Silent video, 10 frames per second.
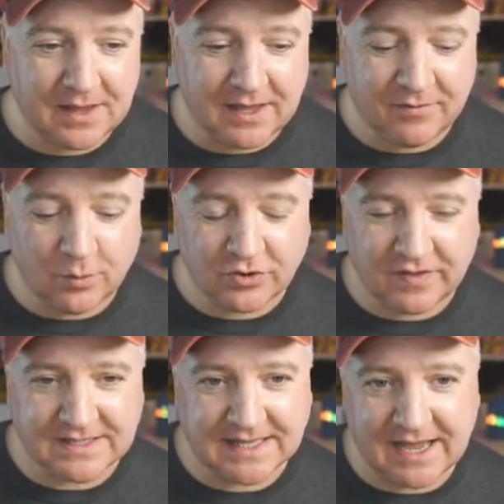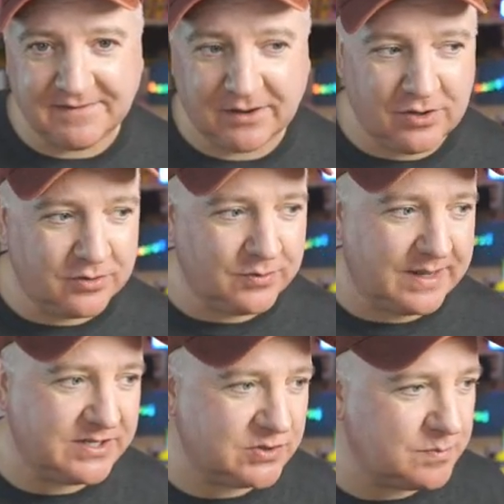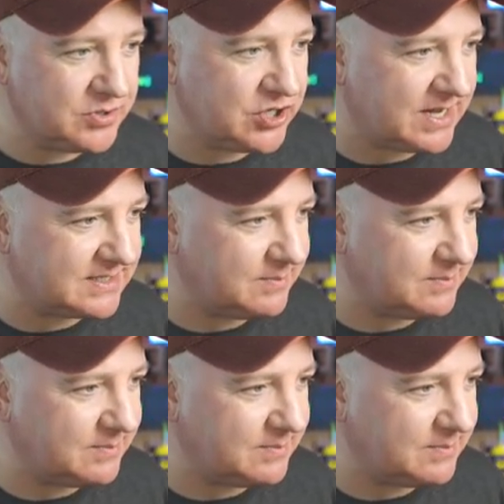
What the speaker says: If you're watching this live now, you can do a super chat.